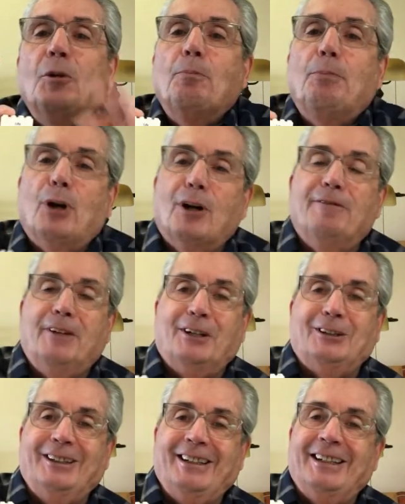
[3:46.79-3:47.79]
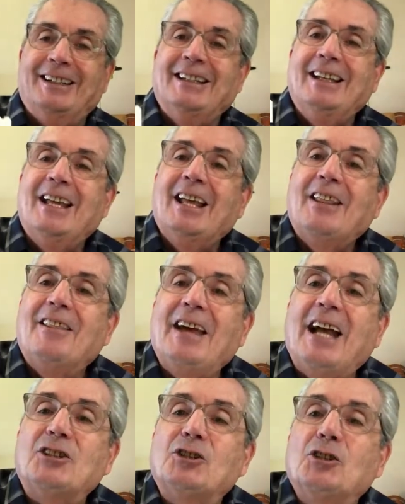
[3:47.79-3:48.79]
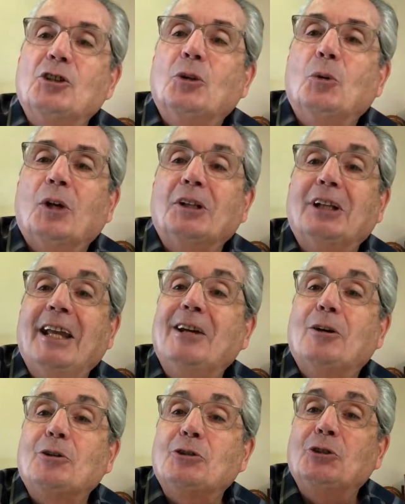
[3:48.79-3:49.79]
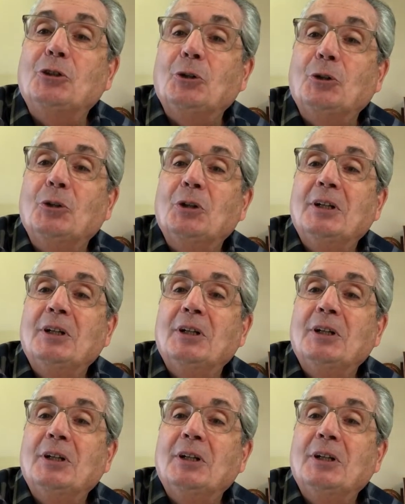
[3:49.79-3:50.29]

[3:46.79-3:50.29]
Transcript: perfectly. That's what Legos do.